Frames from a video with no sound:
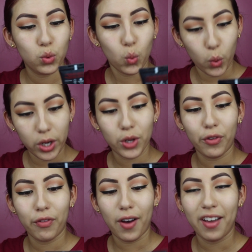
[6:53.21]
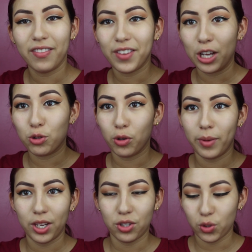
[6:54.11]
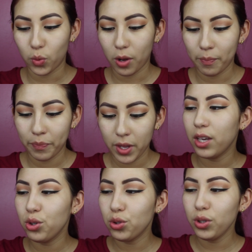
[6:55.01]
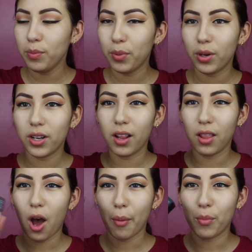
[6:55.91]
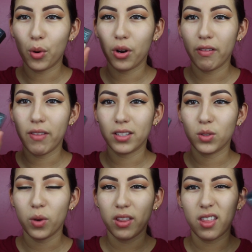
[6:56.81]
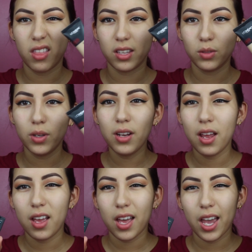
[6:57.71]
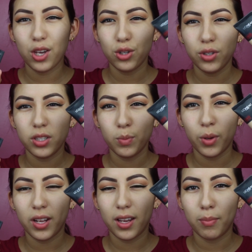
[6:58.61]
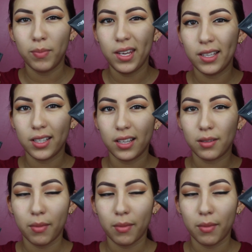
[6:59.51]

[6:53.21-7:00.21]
105 Natural Beige as well. I usually put a lot more of this one than this one. I usually just put like a pea-sized